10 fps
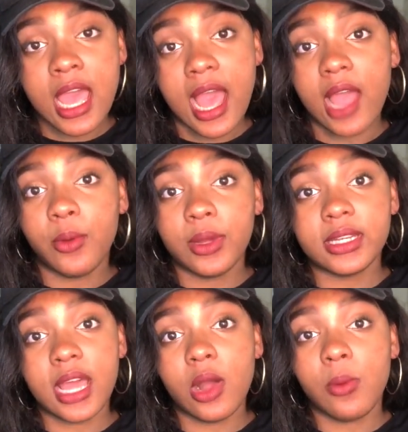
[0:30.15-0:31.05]
I would
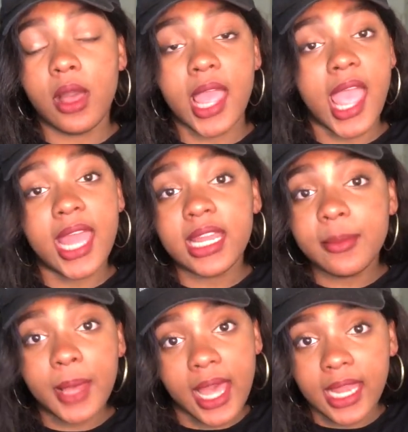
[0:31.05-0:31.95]
not want
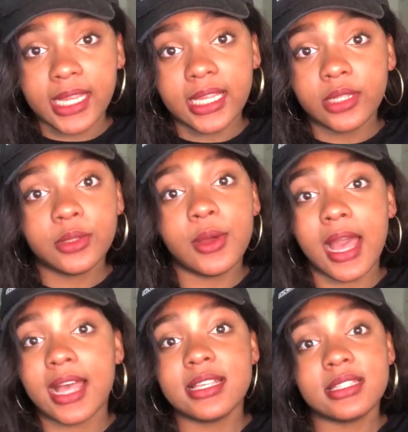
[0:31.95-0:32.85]
anybody who
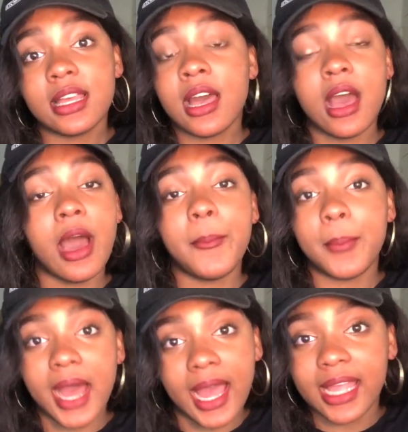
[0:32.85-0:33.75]
has a
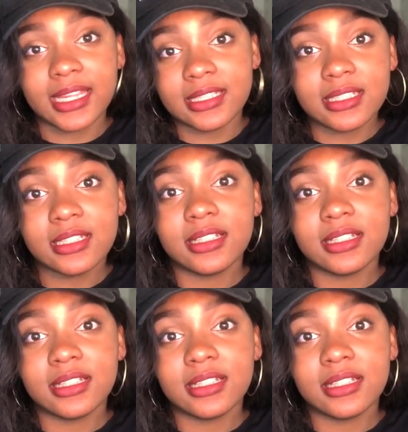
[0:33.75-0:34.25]
mind,